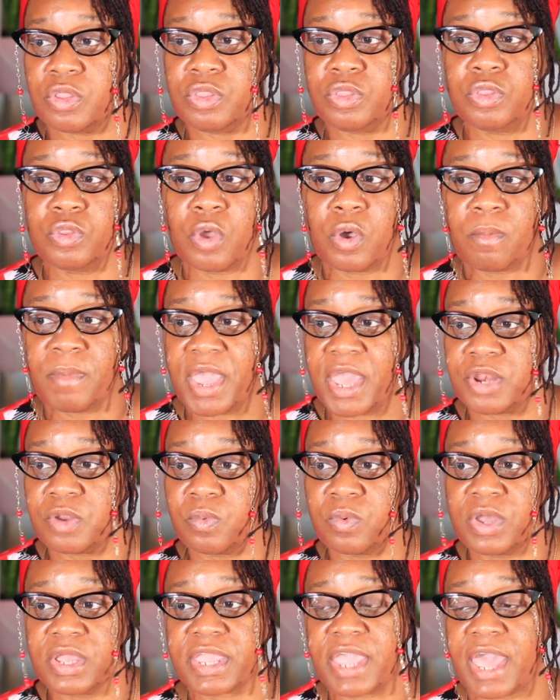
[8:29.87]
no matter
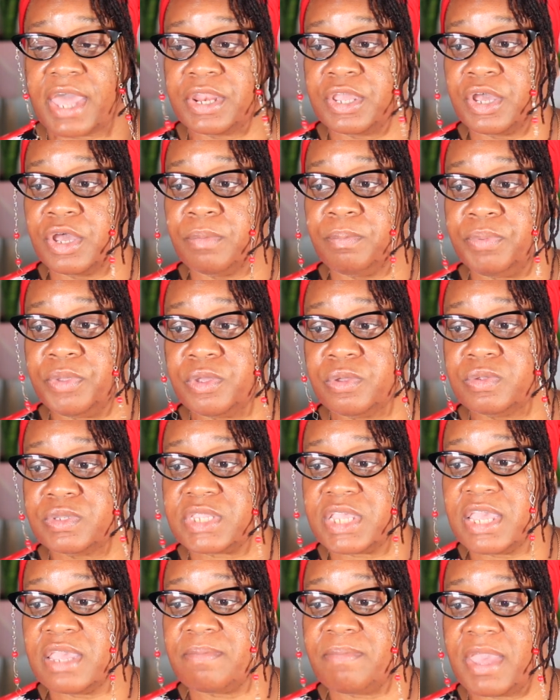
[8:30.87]
what kind of
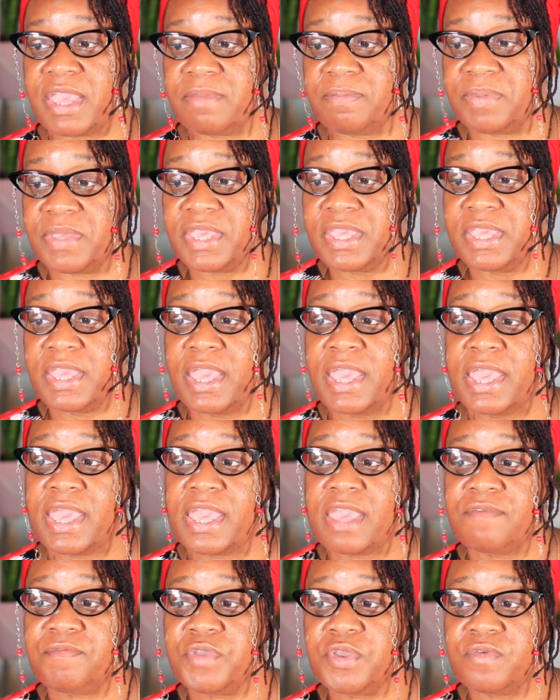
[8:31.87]
abuse it may be,
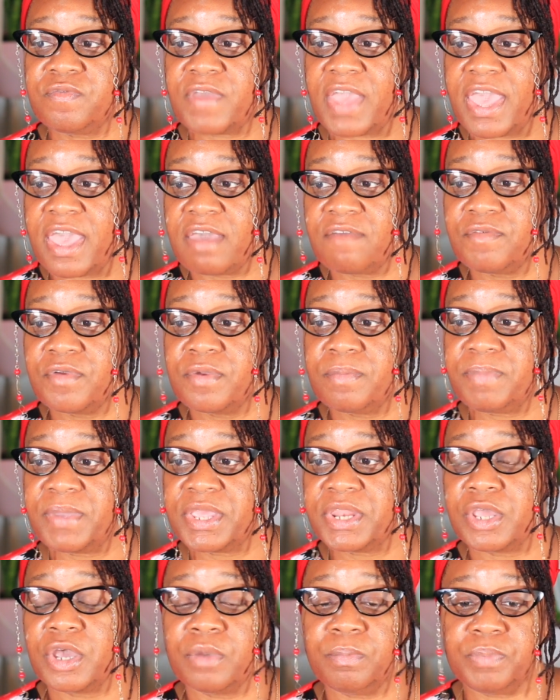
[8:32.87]
if you've ever
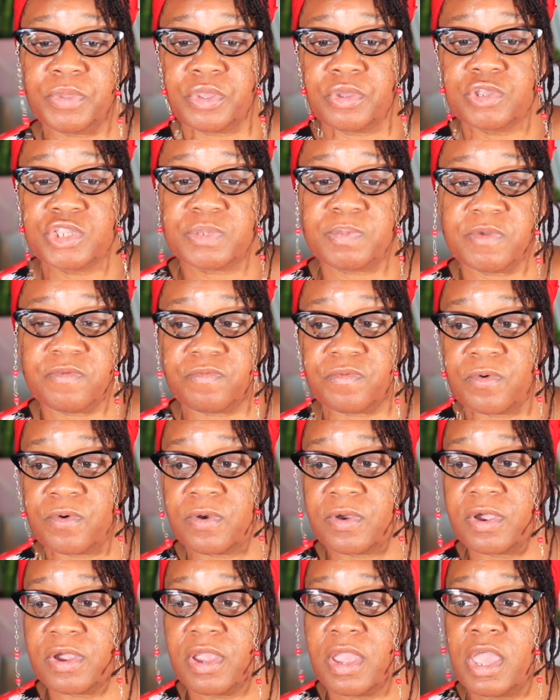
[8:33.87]
been abused
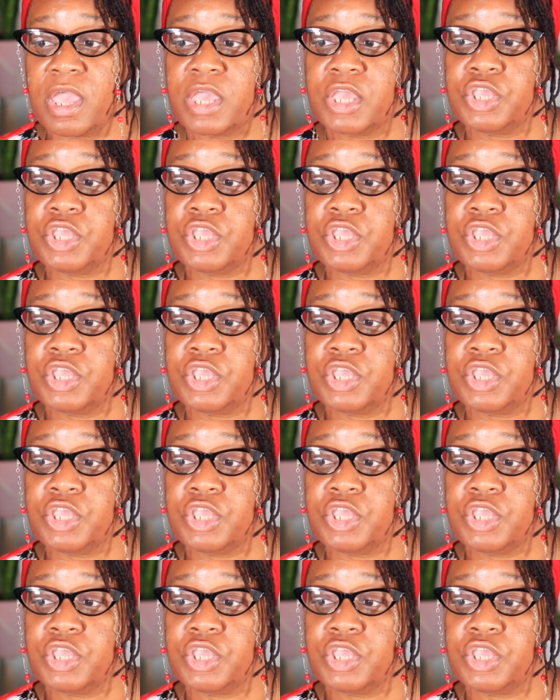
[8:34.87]
before,